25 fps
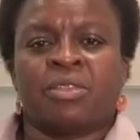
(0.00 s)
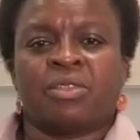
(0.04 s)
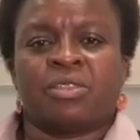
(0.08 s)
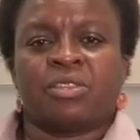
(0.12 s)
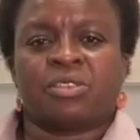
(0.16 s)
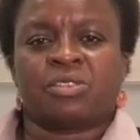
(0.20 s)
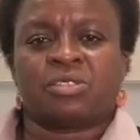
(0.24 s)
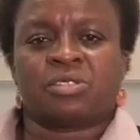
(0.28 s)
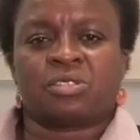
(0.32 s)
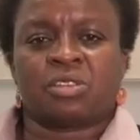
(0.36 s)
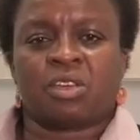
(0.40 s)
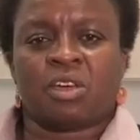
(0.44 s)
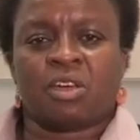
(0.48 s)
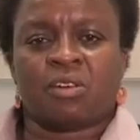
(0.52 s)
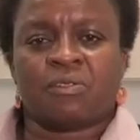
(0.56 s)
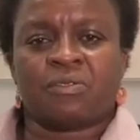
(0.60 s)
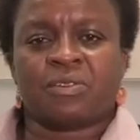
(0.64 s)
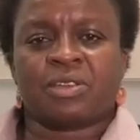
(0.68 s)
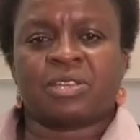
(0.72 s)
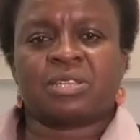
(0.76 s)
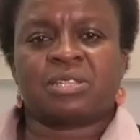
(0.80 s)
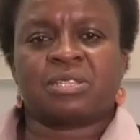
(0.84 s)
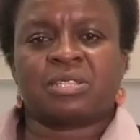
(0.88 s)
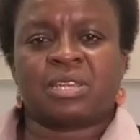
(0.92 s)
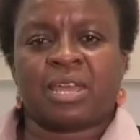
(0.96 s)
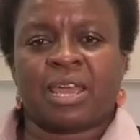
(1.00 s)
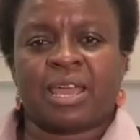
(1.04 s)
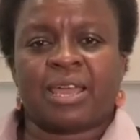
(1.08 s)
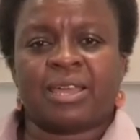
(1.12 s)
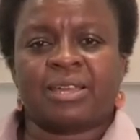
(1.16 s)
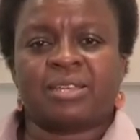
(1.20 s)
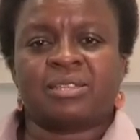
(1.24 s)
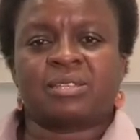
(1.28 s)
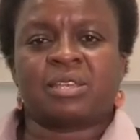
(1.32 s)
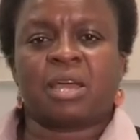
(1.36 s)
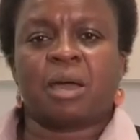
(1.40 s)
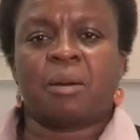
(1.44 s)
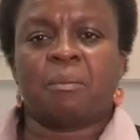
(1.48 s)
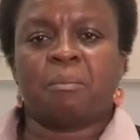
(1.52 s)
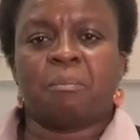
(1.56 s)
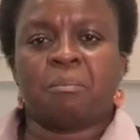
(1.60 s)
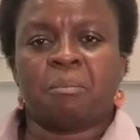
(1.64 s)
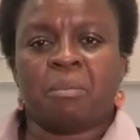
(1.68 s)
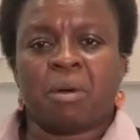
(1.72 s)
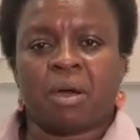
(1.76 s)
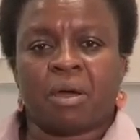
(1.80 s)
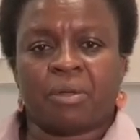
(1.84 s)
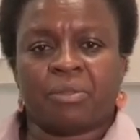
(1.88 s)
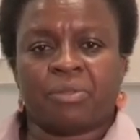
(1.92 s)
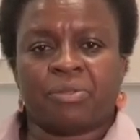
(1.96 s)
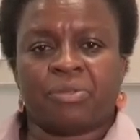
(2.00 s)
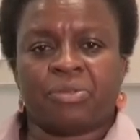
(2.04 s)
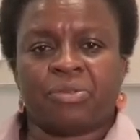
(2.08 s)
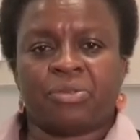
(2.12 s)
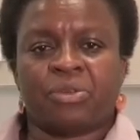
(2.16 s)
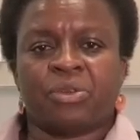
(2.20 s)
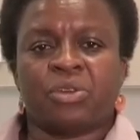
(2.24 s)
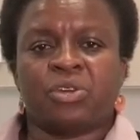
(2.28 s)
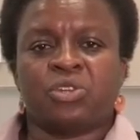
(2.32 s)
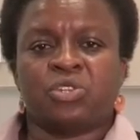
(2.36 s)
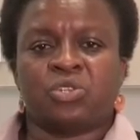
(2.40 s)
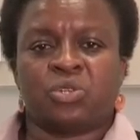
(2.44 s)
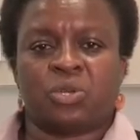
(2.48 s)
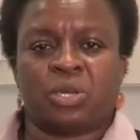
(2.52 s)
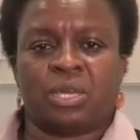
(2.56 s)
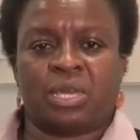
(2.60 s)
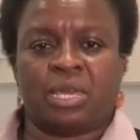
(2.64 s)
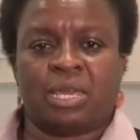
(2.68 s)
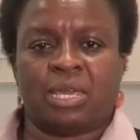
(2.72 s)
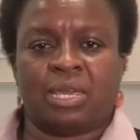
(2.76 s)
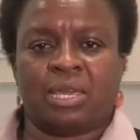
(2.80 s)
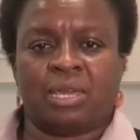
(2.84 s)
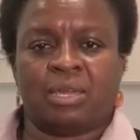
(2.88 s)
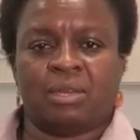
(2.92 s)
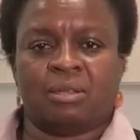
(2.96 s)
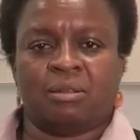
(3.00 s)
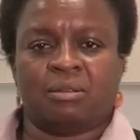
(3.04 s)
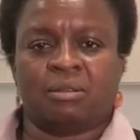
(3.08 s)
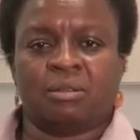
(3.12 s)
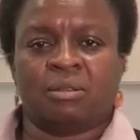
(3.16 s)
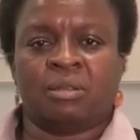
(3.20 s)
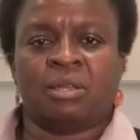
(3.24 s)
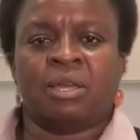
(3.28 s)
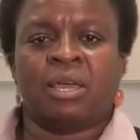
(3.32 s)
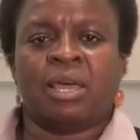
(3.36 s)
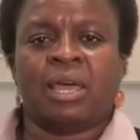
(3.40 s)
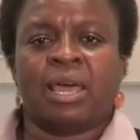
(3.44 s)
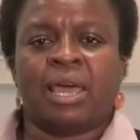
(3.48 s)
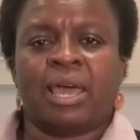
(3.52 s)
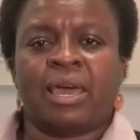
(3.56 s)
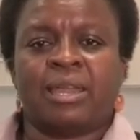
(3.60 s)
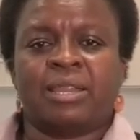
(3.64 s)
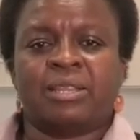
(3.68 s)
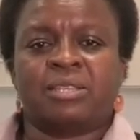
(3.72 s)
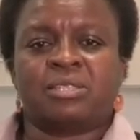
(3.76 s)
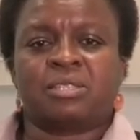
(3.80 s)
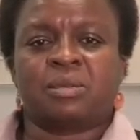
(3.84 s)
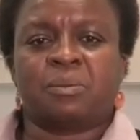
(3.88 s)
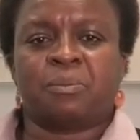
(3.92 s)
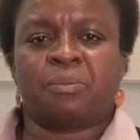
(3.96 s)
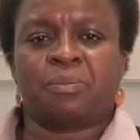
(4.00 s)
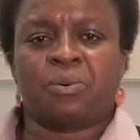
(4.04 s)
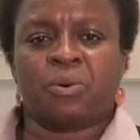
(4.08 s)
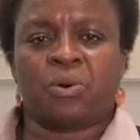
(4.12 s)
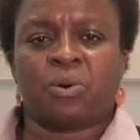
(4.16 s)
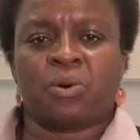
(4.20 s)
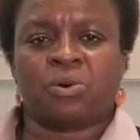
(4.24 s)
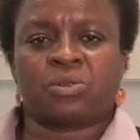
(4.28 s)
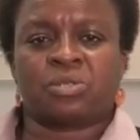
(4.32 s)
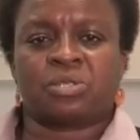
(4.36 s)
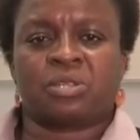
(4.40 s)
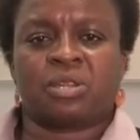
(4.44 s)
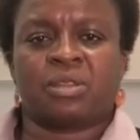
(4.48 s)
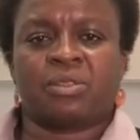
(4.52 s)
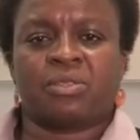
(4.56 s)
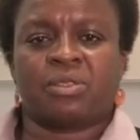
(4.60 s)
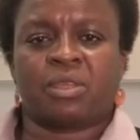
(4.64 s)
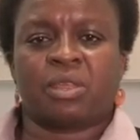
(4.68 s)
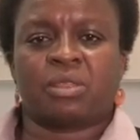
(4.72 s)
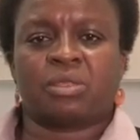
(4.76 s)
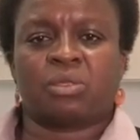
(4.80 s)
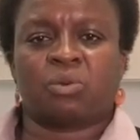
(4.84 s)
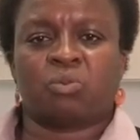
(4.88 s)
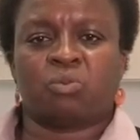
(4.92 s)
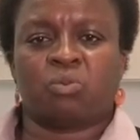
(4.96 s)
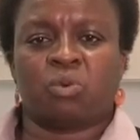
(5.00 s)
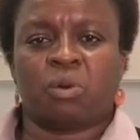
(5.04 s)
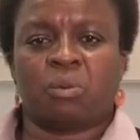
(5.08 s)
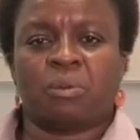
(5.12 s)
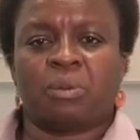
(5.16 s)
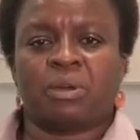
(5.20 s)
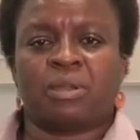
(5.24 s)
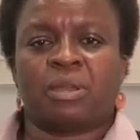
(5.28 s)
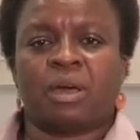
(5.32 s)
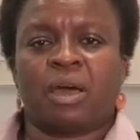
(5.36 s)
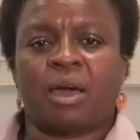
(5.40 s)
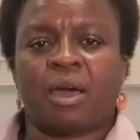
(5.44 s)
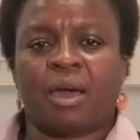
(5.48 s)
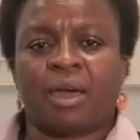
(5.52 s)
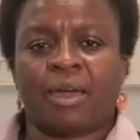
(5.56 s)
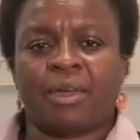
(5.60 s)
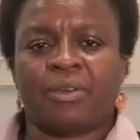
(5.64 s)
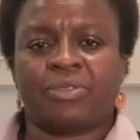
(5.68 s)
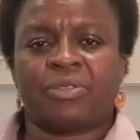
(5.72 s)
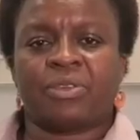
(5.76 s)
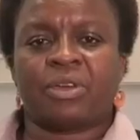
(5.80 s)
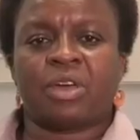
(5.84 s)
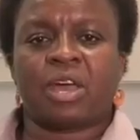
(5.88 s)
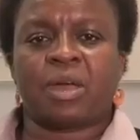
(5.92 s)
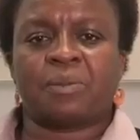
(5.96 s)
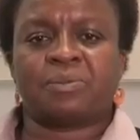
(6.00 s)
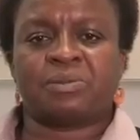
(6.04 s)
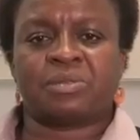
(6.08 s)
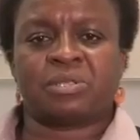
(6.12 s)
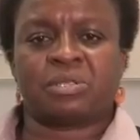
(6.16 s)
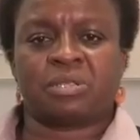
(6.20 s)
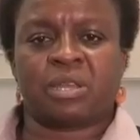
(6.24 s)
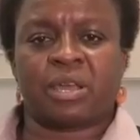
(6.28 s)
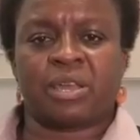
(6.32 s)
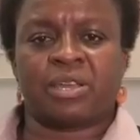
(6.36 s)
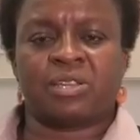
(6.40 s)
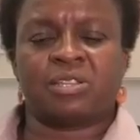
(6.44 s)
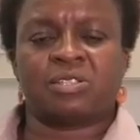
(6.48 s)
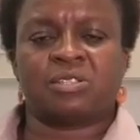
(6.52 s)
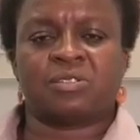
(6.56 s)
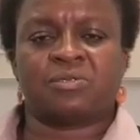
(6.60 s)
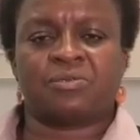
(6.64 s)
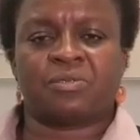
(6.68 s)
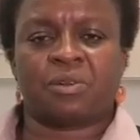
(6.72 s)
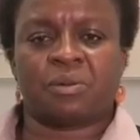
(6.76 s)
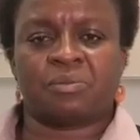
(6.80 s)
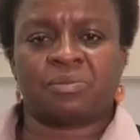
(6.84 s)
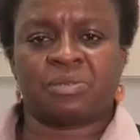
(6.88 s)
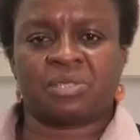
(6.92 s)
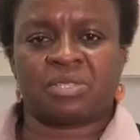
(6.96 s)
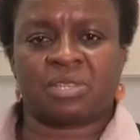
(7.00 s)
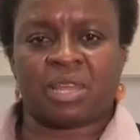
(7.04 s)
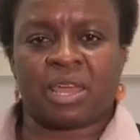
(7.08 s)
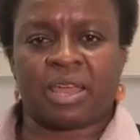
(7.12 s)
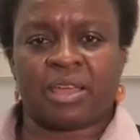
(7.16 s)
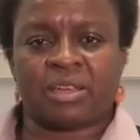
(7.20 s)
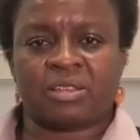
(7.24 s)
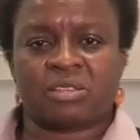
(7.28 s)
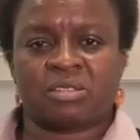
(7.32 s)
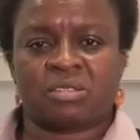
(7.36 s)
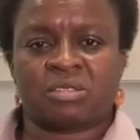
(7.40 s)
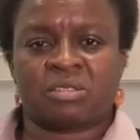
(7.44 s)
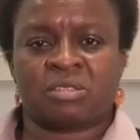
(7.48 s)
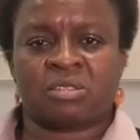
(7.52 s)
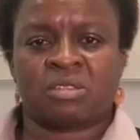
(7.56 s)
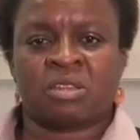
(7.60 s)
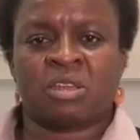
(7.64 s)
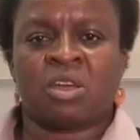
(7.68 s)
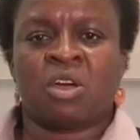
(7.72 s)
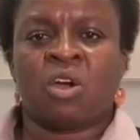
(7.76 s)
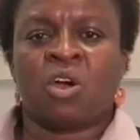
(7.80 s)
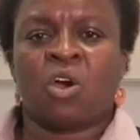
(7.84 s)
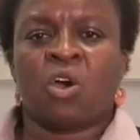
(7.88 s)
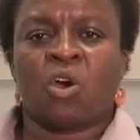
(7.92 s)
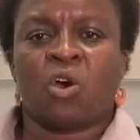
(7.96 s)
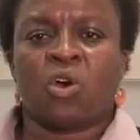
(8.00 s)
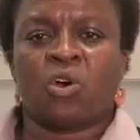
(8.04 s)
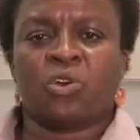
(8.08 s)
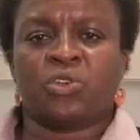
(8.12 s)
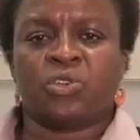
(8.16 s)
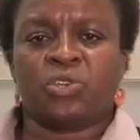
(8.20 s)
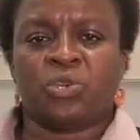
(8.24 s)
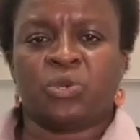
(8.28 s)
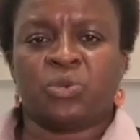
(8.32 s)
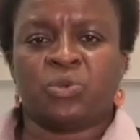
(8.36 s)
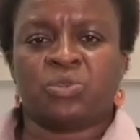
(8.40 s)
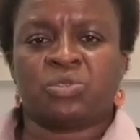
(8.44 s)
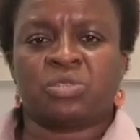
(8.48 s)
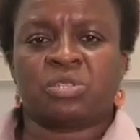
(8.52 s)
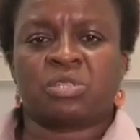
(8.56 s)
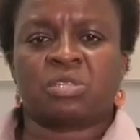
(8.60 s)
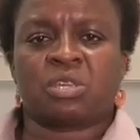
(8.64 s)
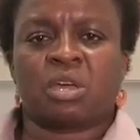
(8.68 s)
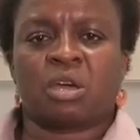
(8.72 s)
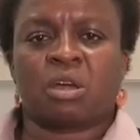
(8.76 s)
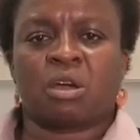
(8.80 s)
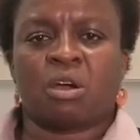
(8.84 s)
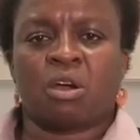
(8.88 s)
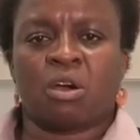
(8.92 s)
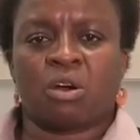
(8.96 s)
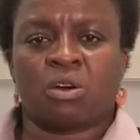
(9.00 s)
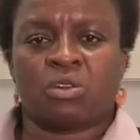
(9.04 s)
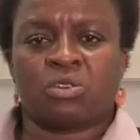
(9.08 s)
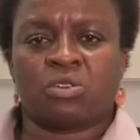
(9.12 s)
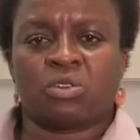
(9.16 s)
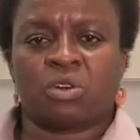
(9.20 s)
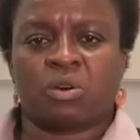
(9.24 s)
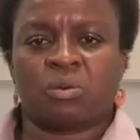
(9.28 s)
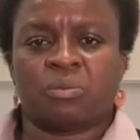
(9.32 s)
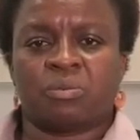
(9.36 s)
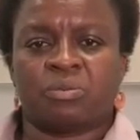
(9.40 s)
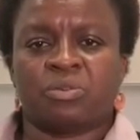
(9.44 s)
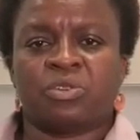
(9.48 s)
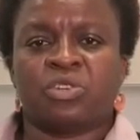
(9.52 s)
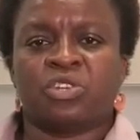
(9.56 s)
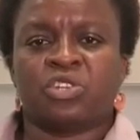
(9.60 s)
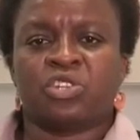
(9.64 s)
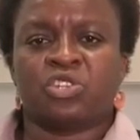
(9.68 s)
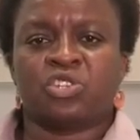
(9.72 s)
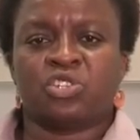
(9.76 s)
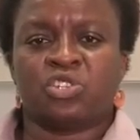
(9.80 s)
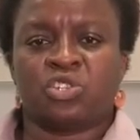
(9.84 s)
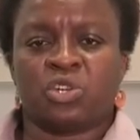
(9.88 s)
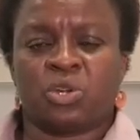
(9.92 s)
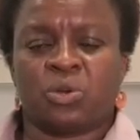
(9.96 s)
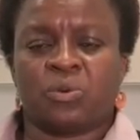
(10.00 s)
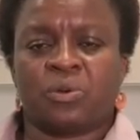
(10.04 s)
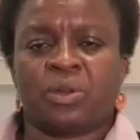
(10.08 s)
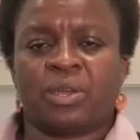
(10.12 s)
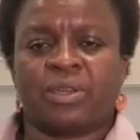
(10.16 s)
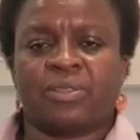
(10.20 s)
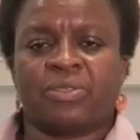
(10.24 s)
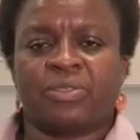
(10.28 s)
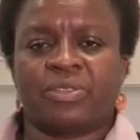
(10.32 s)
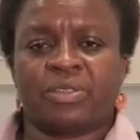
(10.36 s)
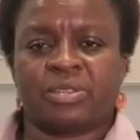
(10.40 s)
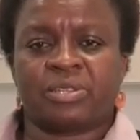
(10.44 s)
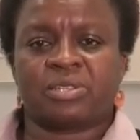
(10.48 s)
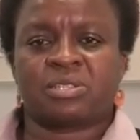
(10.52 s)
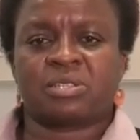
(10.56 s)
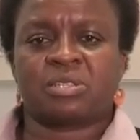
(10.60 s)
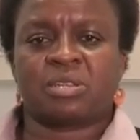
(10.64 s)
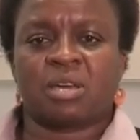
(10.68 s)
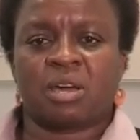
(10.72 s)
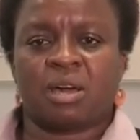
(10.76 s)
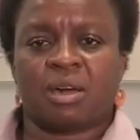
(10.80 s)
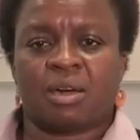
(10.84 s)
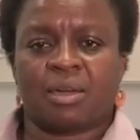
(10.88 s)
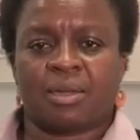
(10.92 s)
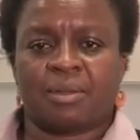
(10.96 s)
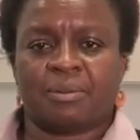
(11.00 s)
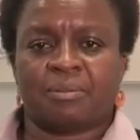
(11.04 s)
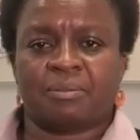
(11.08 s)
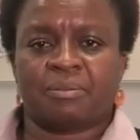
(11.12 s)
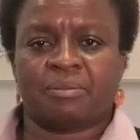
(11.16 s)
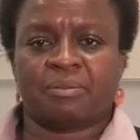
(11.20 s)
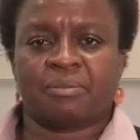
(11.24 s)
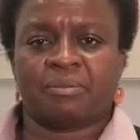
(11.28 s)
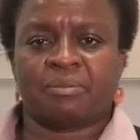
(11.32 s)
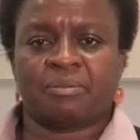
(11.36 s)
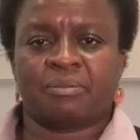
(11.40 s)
The cervix takes a month to heal, and it's important that the woman either abstains from sex or uses a condom during this time.